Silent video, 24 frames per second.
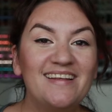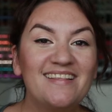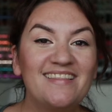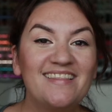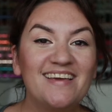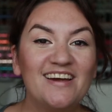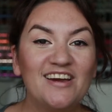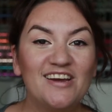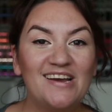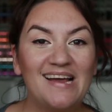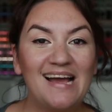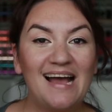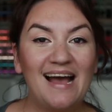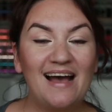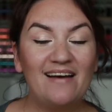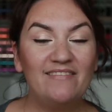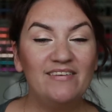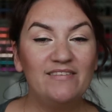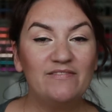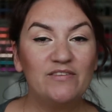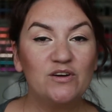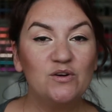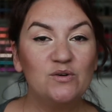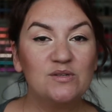There you
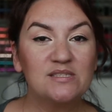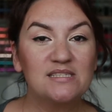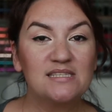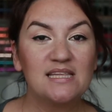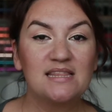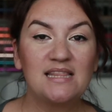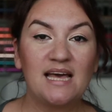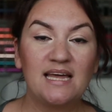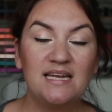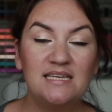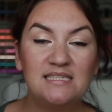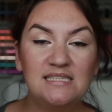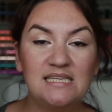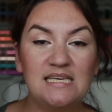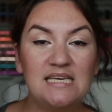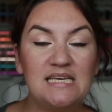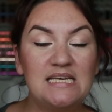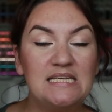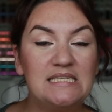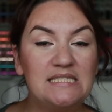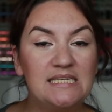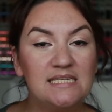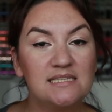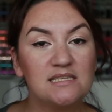have it, folks. That is the
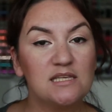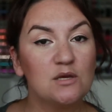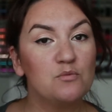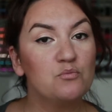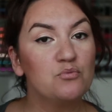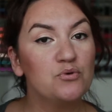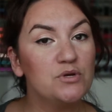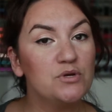easiest and